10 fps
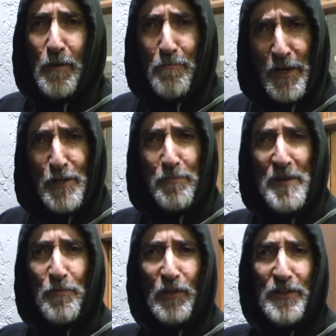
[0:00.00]
Many
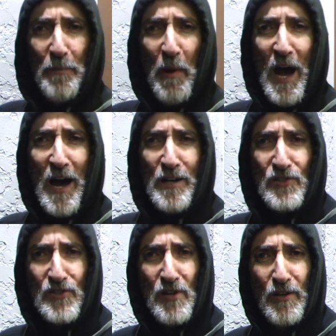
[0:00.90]
people in the
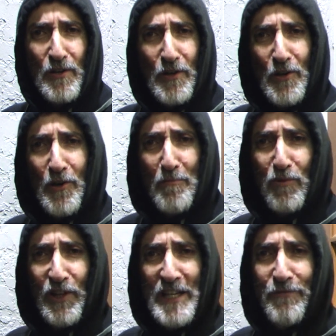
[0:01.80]
past
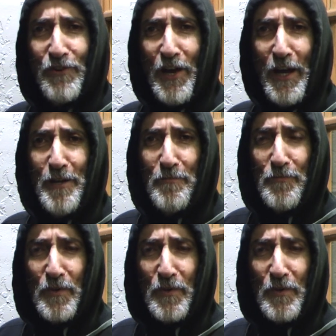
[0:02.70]
believed that